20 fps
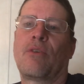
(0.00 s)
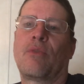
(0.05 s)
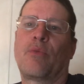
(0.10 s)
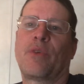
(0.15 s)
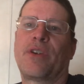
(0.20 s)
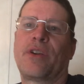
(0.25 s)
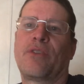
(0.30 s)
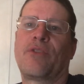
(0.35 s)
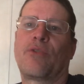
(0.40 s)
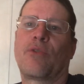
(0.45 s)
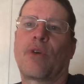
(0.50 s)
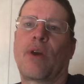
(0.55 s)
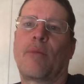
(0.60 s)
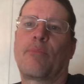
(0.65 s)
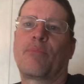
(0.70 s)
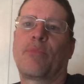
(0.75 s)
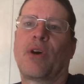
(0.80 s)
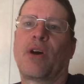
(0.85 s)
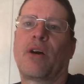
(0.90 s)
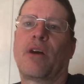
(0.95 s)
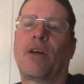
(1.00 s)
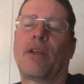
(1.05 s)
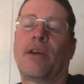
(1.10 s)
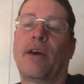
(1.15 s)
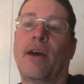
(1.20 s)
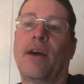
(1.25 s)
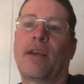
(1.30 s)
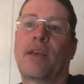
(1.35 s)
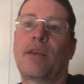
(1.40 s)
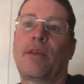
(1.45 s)
We did drop the
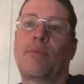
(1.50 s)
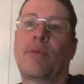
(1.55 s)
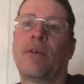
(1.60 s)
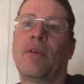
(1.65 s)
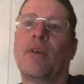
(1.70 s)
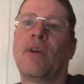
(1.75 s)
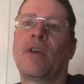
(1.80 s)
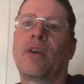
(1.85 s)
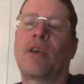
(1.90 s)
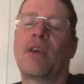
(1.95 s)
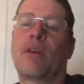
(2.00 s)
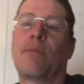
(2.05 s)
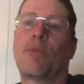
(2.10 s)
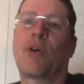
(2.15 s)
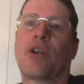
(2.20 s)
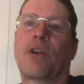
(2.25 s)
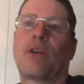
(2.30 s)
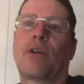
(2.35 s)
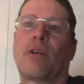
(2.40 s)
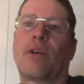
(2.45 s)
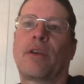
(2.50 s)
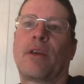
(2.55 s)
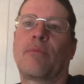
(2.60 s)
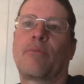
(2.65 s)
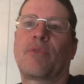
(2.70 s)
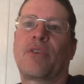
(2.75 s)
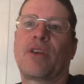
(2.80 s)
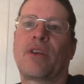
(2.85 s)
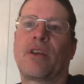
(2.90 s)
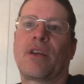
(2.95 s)
hockey game on an
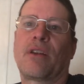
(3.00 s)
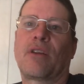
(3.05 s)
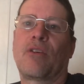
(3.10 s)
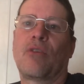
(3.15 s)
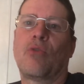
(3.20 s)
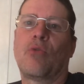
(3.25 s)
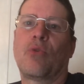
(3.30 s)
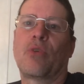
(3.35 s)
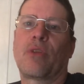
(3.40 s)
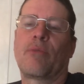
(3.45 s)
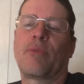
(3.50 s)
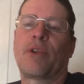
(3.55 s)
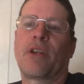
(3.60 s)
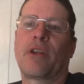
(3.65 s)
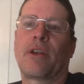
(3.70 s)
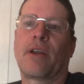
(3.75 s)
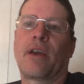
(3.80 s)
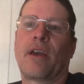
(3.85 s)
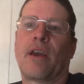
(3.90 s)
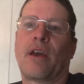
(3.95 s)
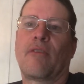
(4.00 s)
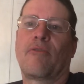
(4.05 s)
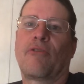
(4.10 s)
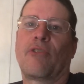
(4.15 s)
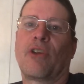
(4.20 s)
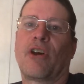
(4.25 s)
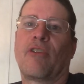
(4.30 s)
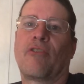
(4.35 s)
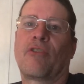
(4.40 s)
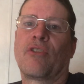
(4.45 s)
empty net goal with 1.5
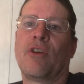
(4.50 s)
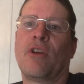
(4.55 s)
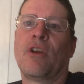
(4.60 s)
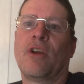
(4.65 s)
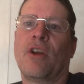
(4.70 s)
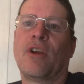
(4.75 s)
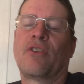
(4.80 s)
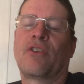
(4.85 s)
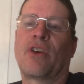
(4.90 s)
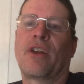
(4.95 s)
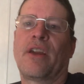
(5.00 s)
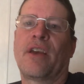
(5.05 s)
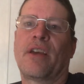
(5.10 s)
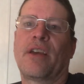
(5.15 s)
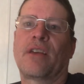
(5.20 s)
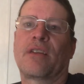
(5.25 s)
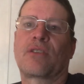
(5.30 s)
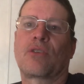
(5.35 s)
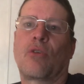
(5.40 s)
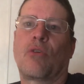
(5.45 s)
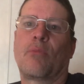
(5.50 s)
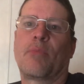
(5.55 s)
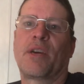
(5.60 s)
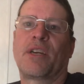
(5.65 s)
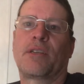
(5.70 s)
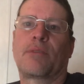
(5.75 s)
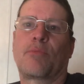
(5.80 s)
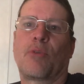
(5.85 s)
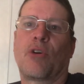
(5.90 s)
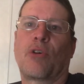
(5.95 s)
minutes left. Today, it's all
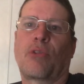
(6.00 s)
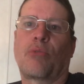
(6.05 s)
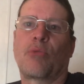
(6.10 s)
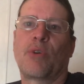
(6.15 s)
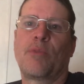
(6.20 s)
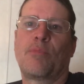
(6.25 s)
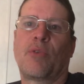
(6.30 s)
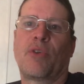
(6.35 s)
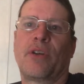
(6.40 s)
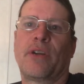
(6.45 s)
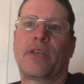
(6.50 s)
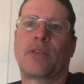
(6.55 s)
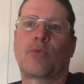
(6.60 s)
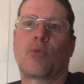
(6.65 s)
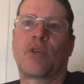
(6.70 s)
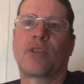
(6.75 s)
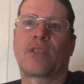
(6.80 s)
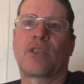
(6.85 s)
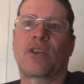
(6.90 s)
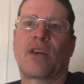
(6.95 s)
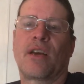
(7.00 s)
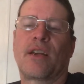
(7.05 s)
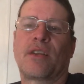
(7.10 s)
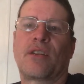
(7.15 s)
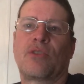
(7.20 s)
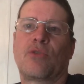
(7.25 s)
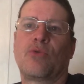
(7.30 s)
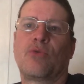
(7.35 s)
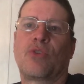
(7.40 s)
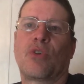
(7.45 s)
baseball. 3 plays, 1
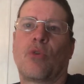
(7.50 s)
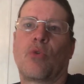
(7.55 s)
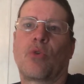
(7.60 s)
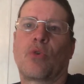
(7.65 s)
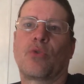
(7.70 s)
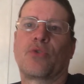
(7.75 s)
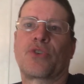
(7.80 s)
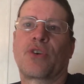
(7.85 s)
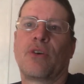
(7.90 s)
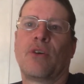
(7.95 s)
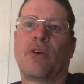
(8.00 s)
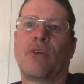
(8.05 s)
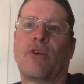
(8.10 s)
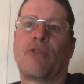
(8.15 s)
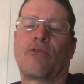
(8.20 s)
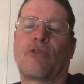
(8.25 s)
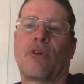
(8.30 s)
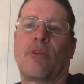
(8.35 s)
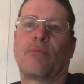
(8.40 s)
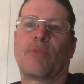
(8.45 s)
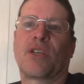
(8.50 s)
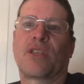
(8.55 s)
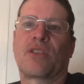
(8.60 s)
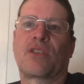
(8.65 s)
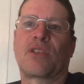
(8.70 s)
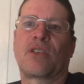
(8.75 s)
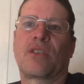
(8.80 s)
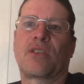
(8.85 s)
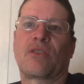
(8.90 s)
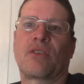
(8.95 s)
side, 2 totals from the
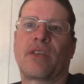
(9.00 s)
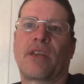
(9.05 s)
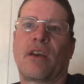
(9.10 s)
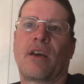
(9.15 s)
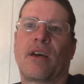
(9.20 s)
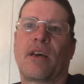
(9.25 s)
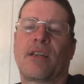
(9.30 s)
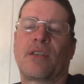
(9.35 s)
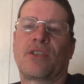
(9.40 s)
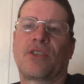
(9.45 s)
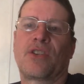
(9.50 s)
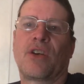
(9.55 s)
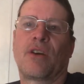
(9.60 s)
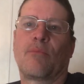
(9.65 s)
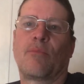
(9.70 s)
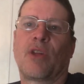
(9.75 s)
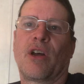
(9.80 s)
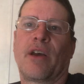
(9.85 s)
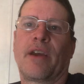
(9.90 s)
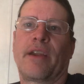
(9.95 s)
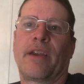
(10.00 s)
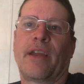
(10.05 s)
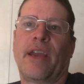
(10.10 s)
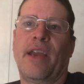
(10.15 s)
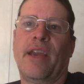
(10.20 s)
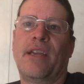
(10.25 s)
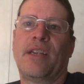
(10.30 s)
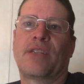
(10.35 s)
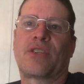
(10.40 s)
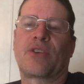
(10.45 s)
sizzling hot Gemline.
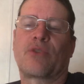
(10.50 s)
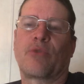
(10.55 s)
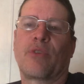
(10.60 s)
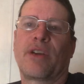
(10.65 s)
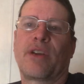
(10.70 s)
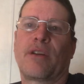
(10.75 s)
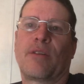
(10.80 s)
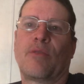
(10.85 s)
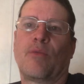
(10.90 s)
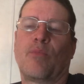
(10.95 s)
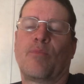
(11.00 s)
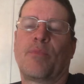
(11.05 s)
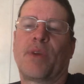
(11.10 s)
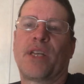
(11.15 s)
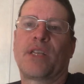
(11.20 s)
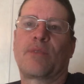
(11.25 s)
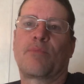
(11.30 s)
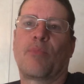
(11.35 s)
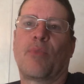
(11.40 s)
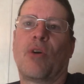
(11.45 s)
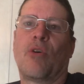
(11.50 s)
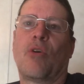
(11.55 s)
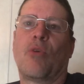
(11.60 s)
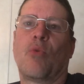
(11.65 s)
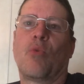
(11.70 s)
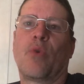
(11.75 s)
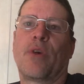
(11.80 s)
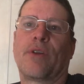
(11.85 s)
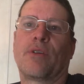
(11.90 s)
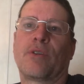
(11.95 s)
8 straight baseball
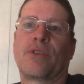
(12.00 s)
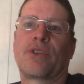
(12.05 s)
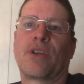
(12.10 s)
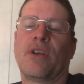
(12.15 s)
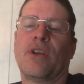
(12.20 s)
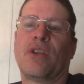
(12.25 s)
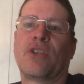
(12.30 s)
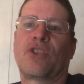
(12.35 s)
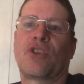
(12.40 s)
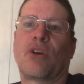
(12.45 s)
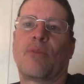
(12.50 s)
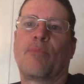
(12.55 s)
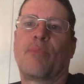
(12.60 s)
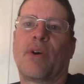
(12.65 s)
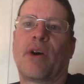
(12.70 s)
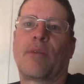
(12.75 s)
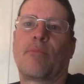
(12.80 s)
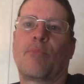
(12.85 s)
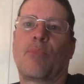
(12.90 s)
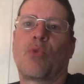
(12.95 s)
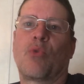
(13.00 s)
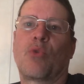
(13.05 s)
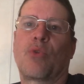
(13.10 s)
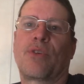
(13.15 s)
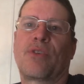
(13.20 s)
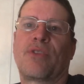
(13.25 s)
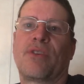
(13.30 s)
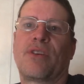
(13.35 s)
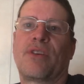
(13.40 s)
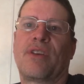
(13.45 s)
winners. Jump on
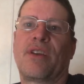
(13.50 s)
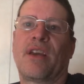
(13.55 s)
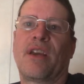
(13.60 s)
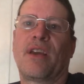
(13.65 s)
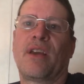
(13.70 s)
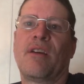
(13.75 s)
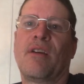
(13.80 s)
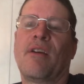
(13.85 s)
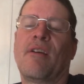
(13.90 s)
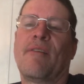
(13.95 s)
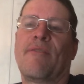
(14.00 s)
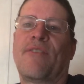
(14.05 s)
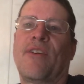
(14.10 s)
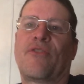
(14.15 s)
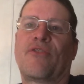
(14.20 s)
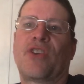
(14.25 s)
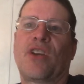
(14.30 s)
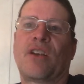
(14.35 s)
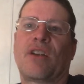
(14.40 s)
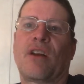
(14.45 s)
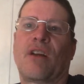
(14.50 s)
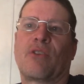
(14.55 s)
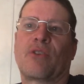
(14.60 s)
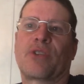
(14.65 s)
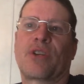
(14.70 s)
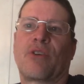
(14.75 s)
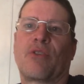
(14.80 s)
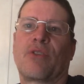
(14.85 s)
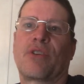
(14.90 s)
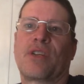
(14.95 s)
board today.
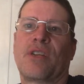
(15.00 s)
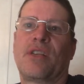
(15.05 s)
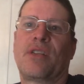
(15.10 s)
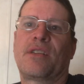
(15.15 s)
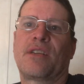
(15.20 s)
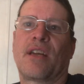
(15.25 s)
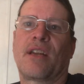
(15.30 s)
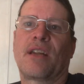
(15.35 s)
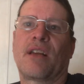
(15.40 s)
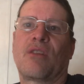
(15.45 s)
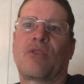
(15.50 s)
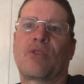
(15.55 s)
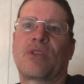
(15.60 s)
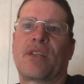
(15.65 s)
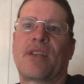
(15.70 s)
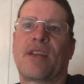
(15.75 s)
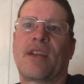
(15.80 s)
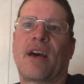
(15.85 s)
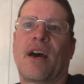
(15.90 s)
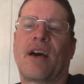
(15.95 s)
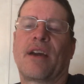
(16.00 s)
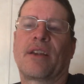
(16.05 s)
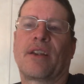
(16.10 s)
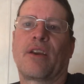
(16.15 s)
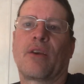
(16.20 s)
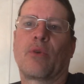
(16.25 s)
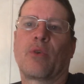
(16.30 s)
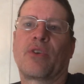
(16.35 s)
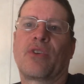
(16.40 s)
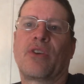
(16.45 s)
$15 guaranteed, $10
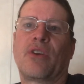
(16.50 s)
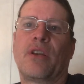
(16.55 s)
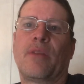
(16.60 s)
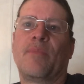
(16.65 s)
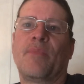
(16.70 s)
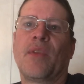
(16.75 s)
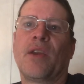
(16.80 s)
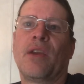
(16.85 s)
non-guaranteed.